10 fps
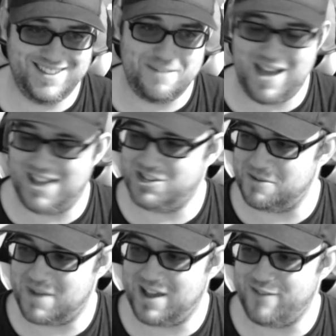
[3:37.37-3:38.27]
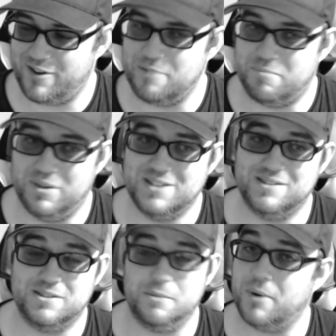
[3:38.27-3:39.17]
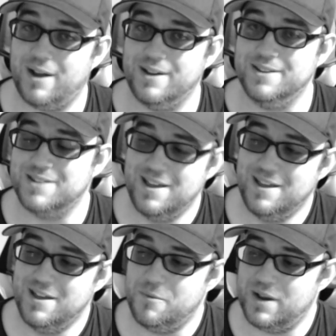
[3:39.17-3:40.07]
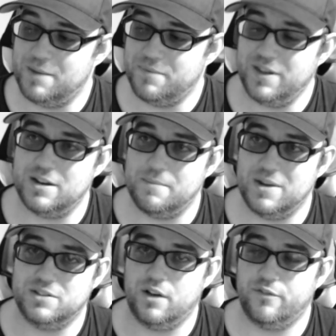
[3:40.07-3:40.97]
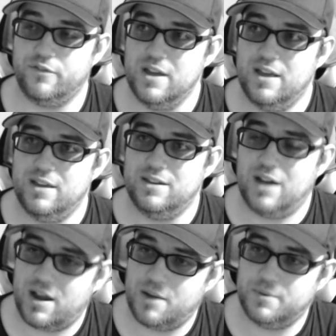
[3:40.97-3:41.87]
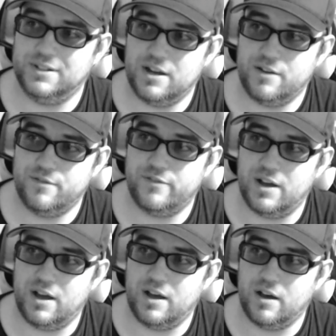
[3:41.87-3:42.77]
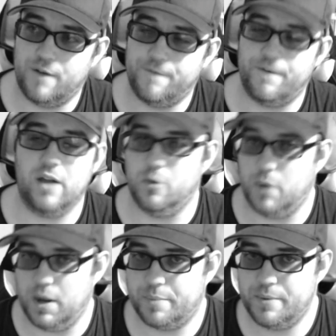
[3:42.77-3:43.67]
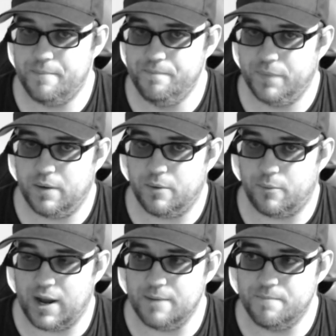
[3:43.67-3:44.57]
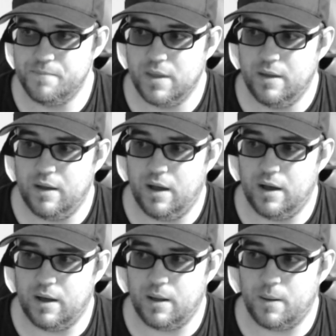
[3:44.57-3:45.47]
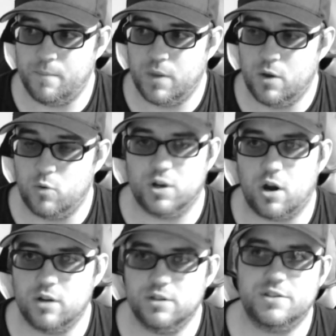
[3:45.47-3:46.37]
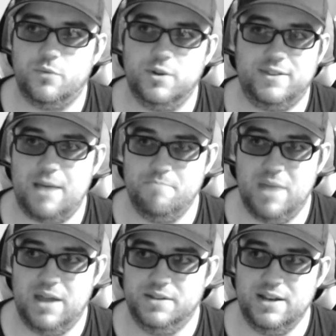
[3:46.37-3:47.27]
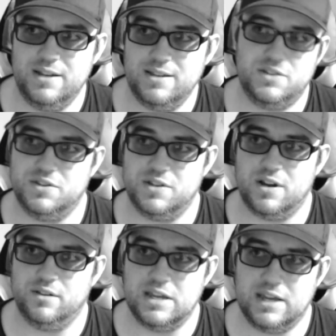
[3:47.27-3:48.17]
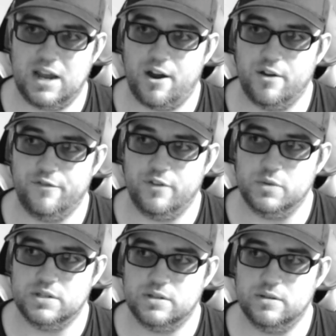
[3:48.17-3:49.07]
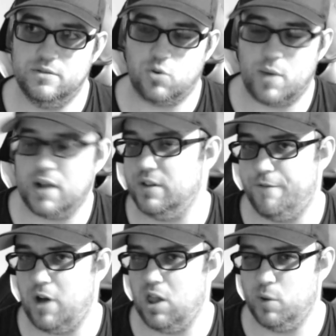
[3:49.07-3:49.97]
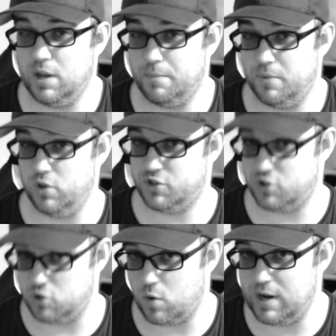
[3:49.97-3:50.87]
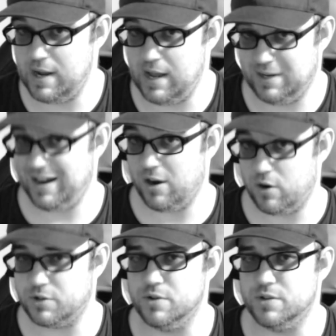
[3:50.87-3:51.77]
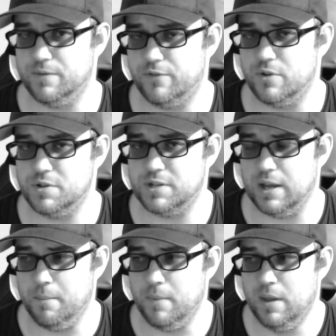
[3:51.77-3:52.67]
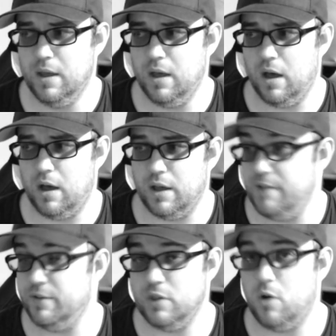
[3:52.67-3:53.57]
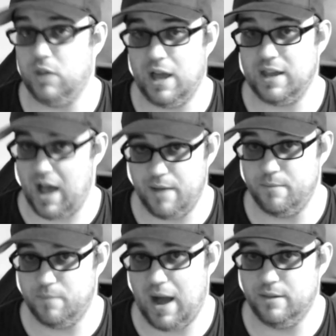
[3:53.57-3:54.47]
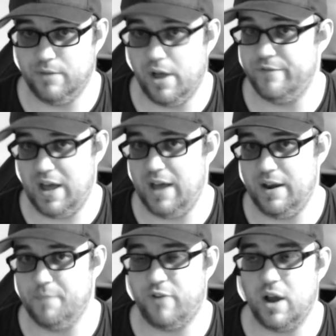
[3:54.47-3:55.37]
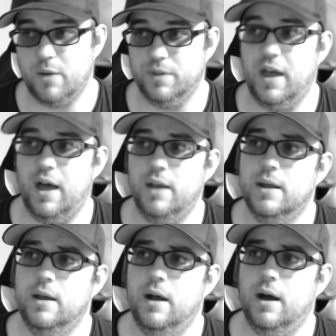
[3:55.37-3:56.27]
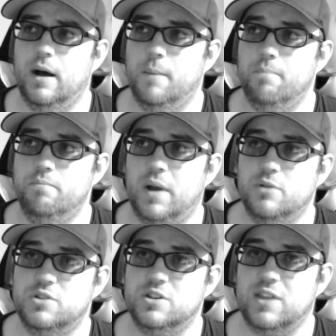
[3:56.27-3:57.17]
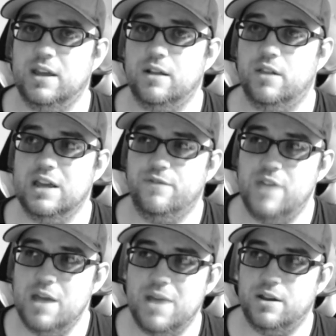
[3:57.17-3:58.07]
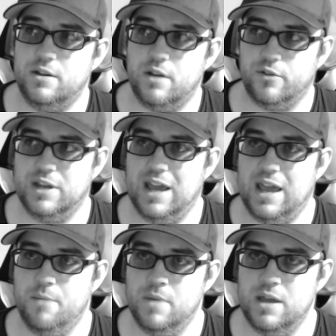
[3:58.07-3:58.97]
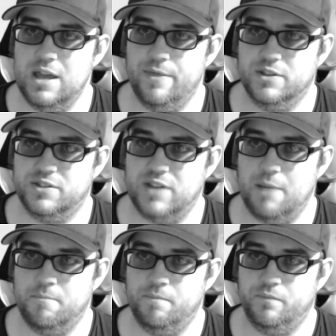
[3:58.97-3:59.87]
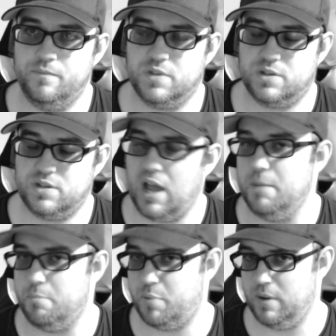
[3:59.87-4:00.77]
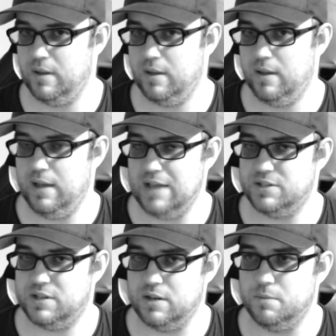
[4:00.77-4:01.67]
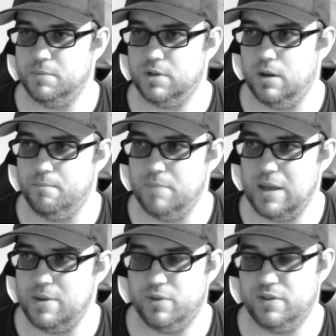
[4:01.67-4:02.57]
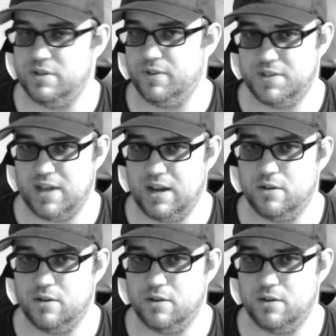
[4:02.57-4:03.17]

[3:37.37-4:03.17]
imagine my very pleasant surprise when I'm thinking to myself, God, I would love uh, a follow up, right? Um, regardless of what that meant, I didn't necessarily care if it was directly following up the story and characters of the first game uh, even though like I I love that and I'm fine with that. Um, but I was just thinking like if they made another game in the same type as Kingdom Come, maybe with a different setting